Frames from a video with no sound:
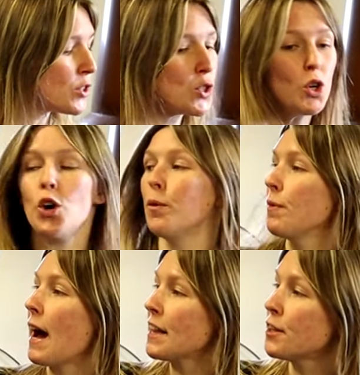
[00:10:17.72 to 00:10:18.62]
So
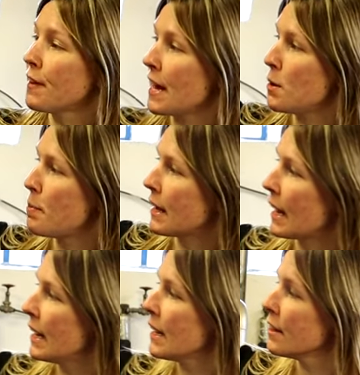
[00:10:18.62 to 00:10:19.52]
at the very
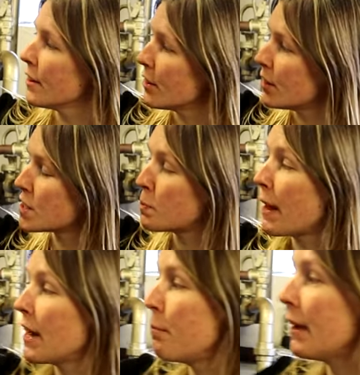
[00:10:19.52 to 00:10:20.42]
beginning, the spirit